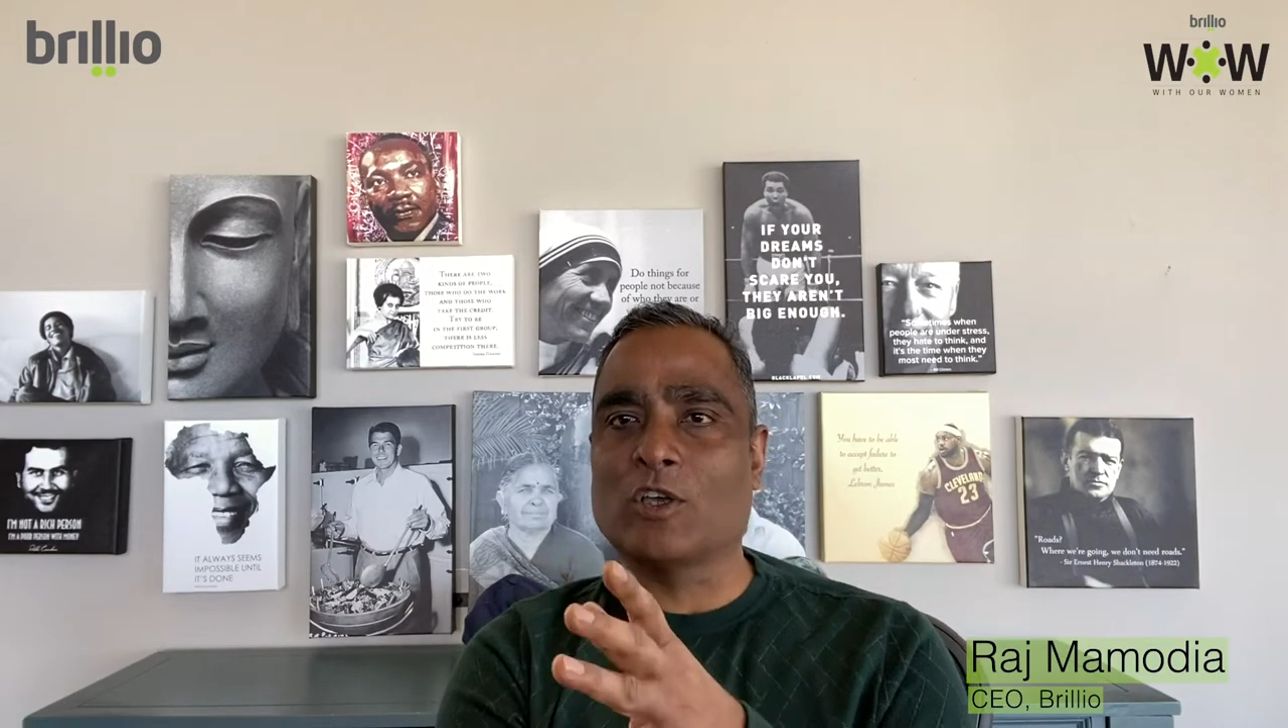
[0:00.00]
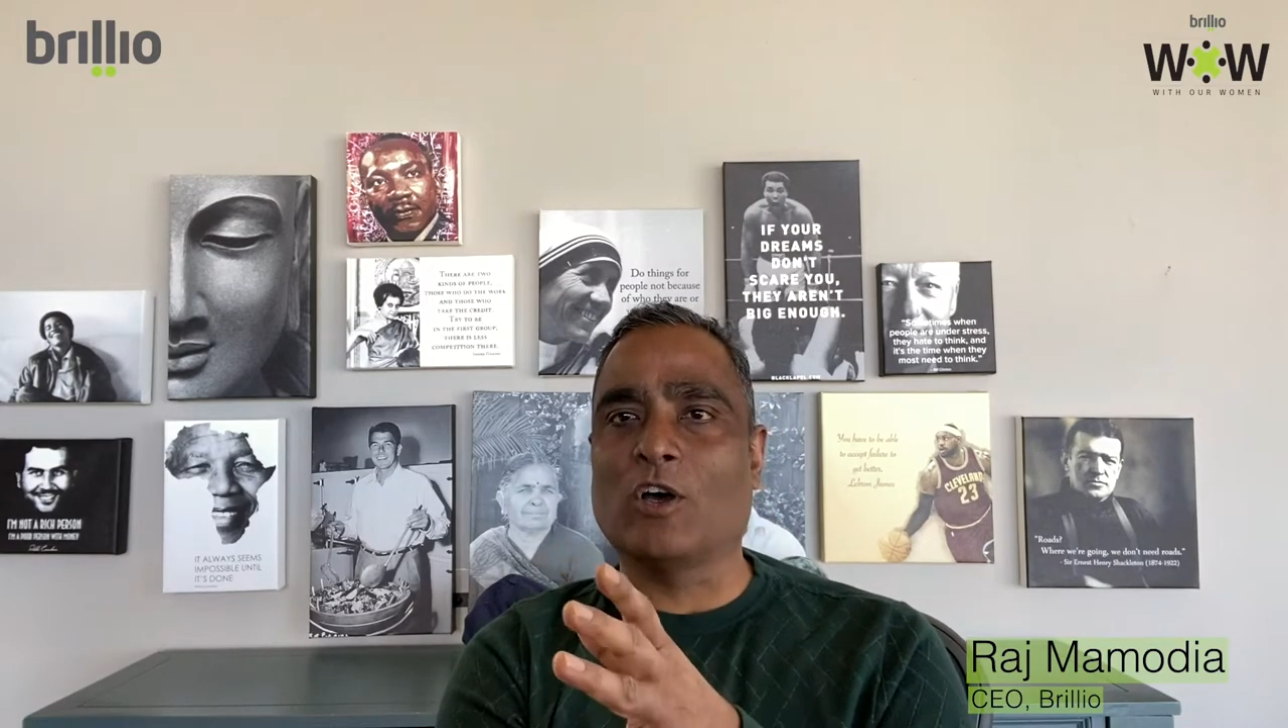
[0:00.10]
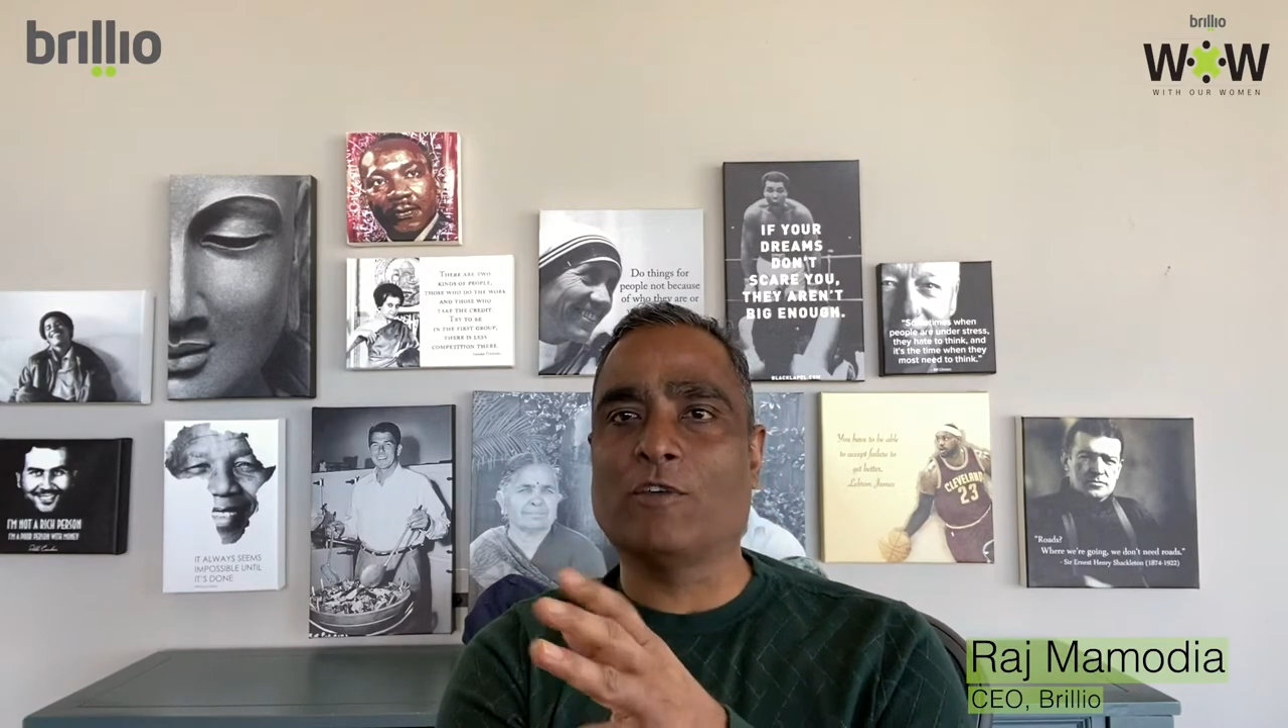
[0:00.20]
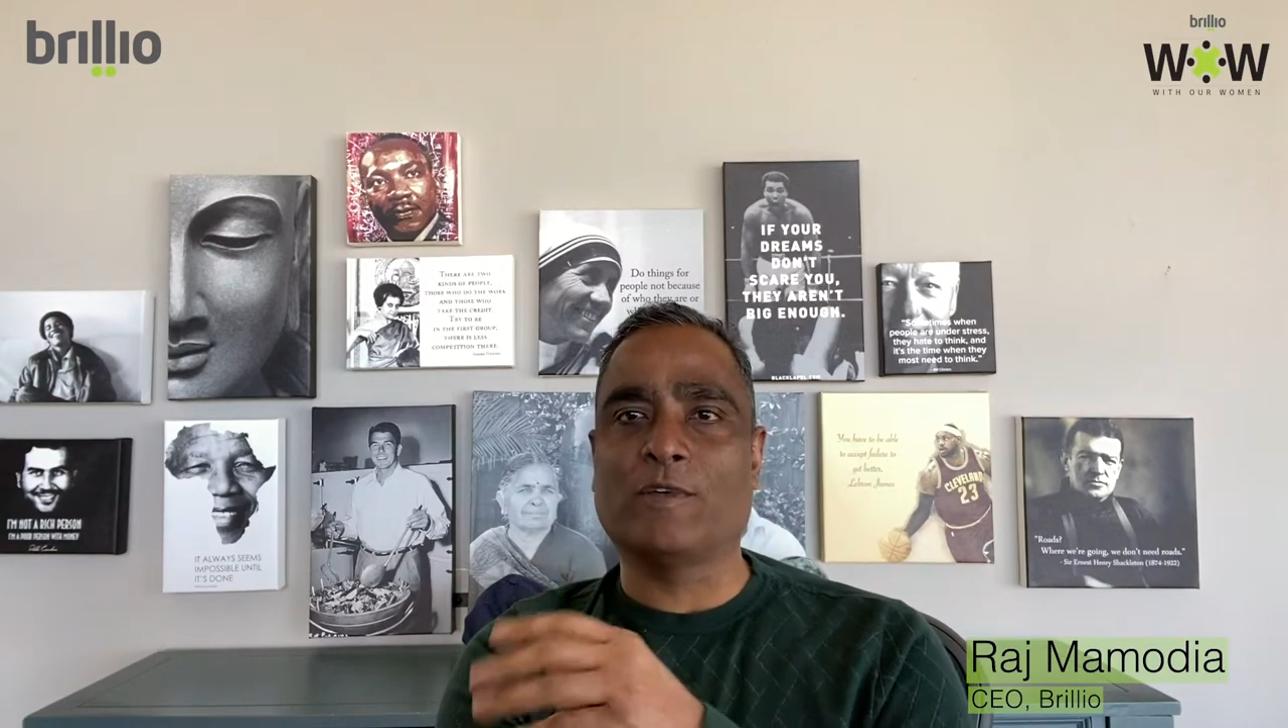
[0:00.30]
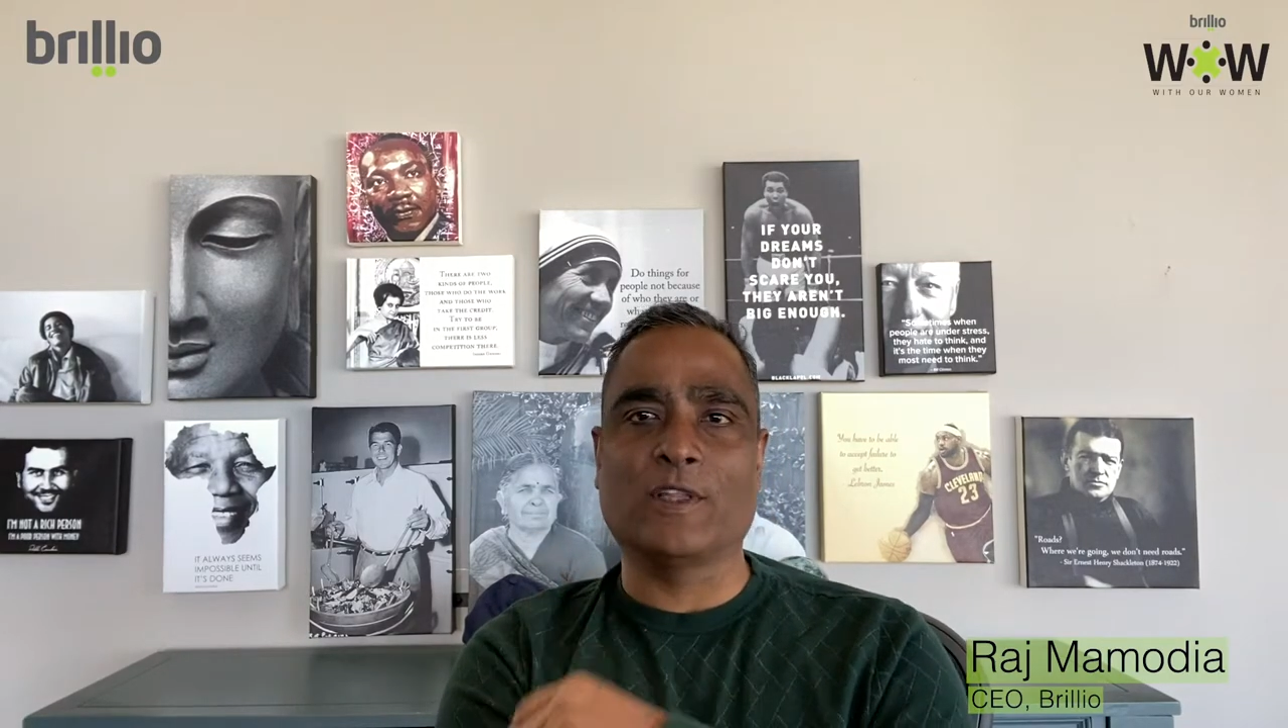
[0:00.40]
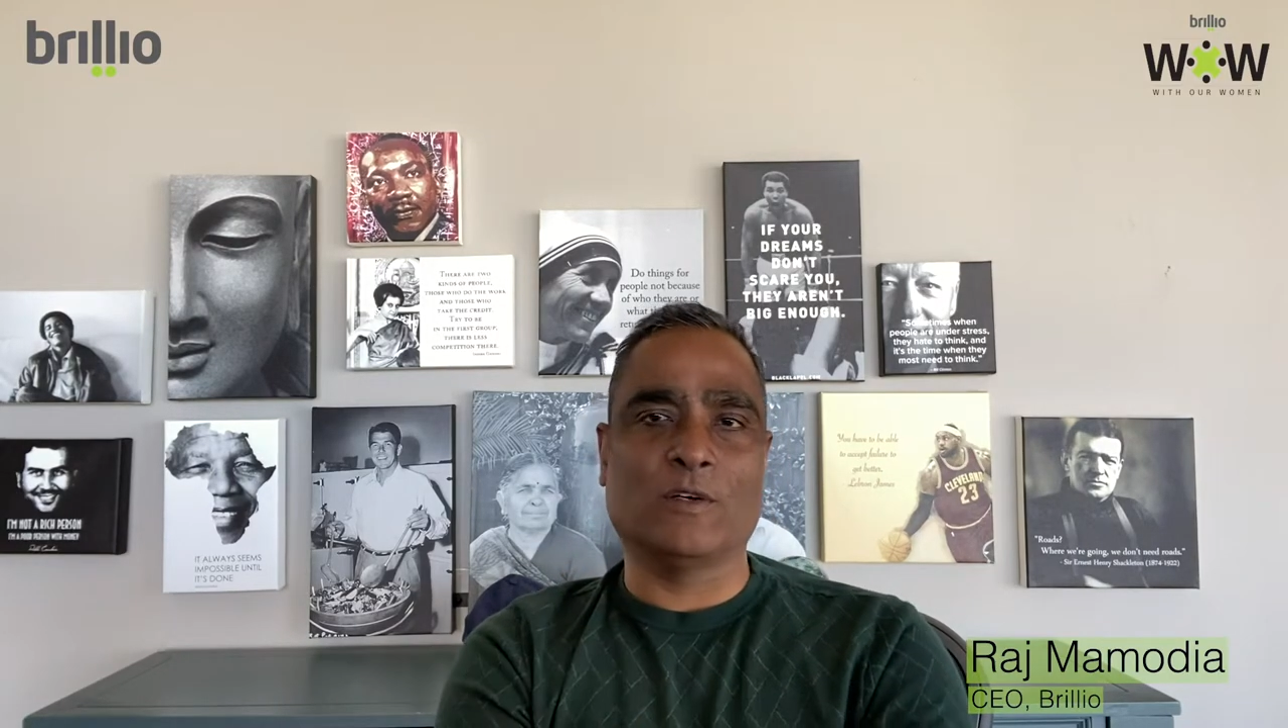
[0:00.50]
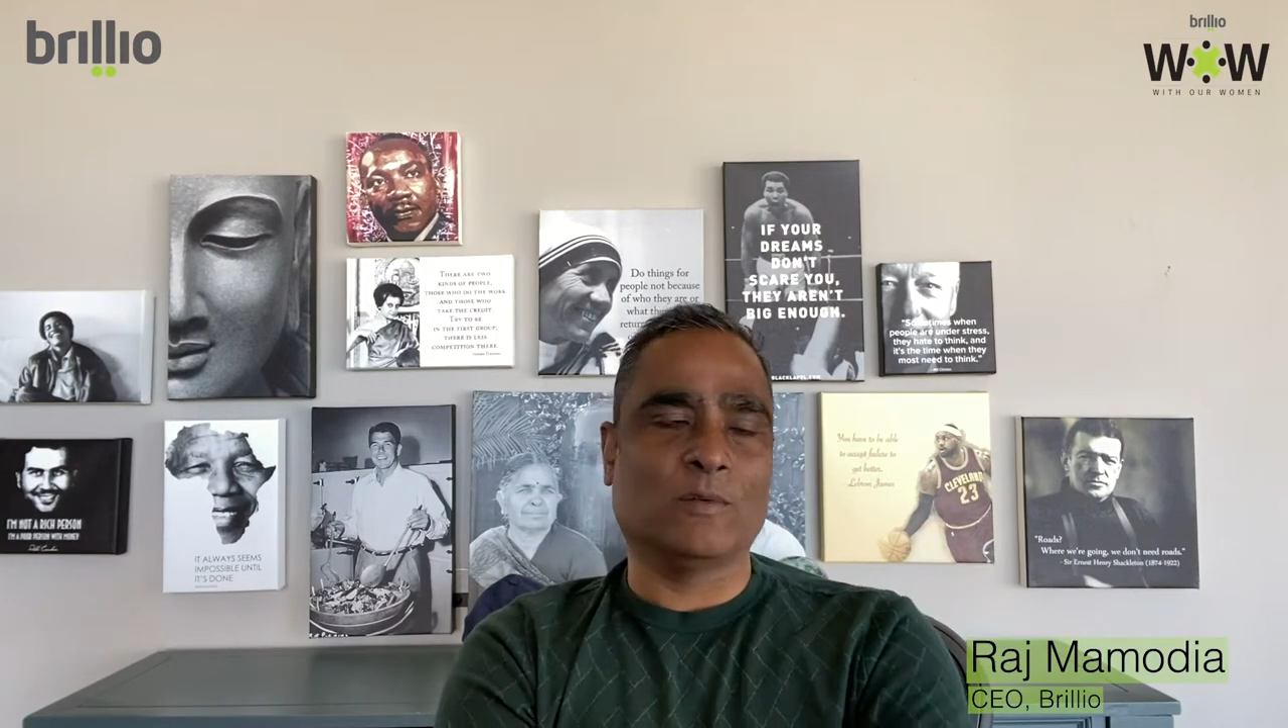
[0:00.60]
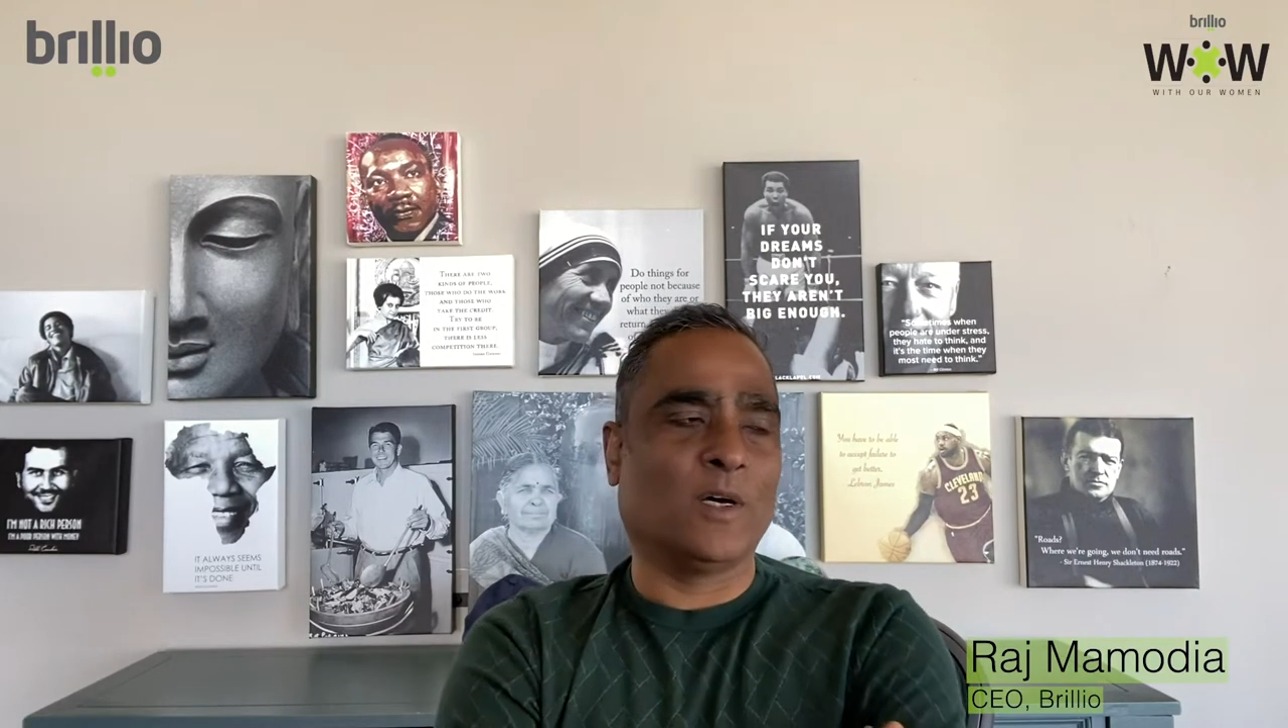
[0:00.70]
of, you know,